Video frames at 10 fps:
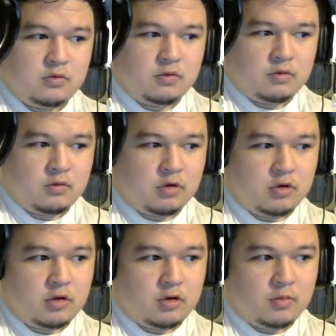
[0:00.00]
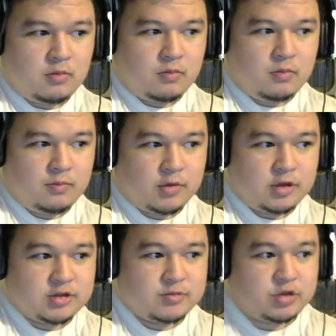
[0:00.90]

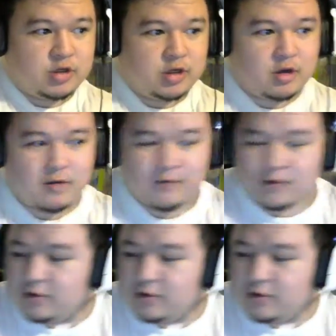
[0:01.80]
Because I'm drinking coffee.